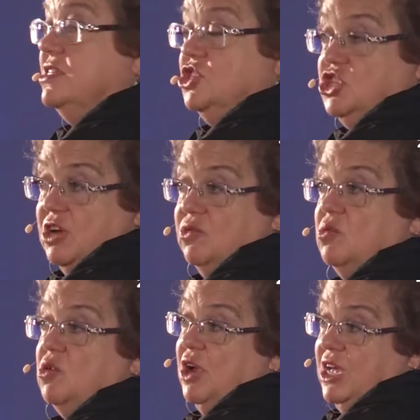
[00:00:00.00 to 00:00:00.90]
in general,
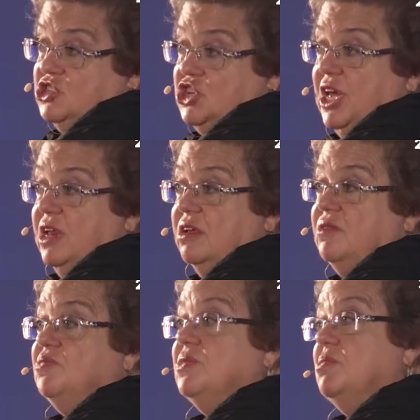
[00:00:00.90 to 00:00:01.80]
more educated,
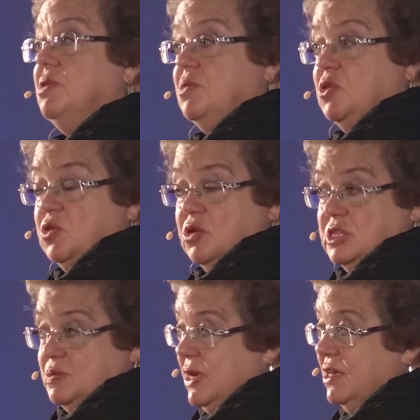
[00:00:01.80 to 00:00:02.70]
people who are
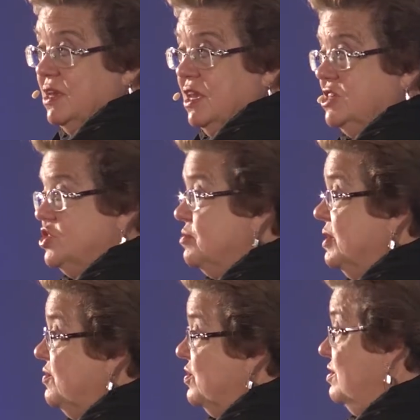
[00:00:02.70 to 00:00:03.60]
spending a little extra
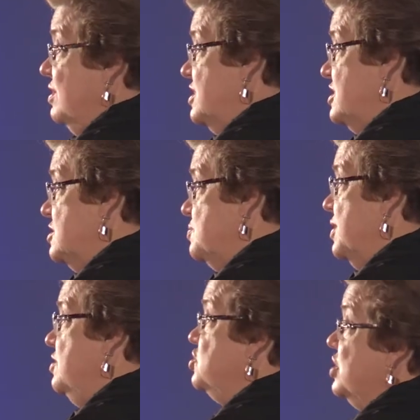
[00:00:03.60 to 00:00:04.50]
money for their license
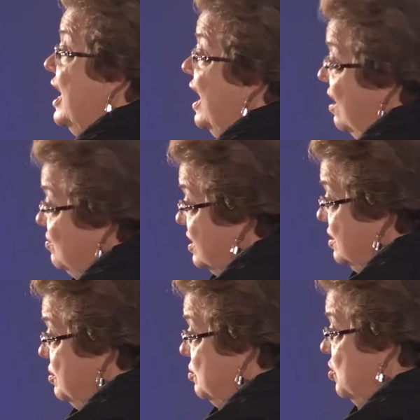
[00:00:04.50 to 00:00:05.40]
plate usually have a little
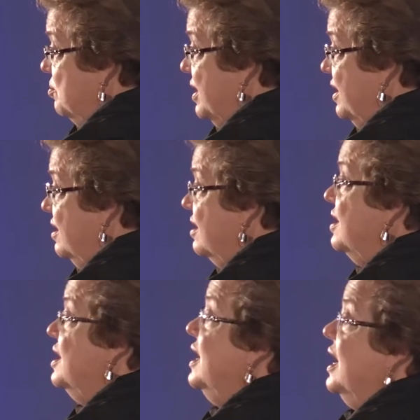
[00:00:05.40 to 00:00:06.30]
bit more money,
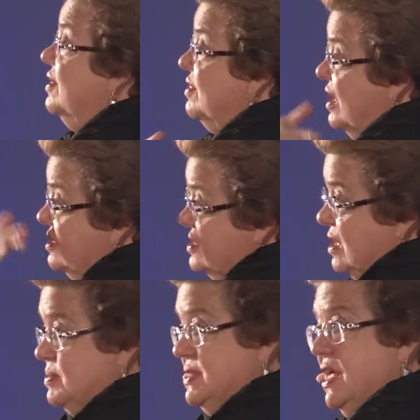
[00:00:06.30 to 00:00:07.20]
and that's
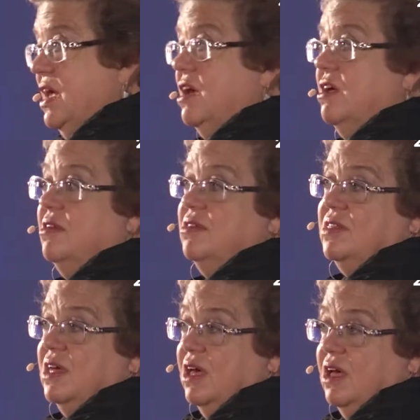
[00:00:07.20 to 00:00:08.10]
upscale.
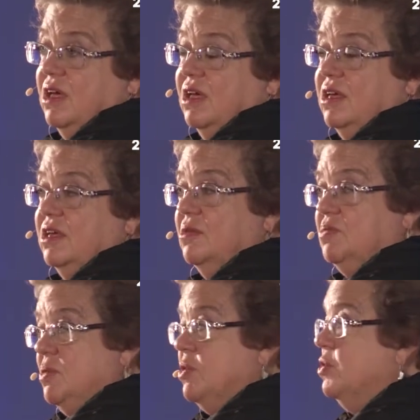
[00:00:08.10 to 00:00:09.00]
The
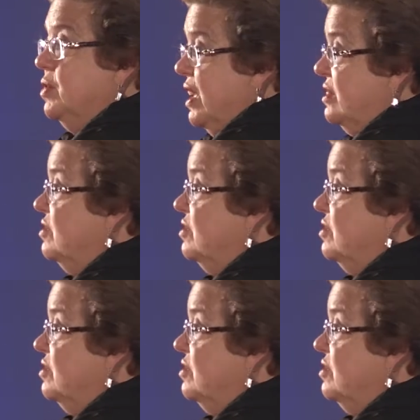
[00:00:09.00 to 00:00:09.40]
people who like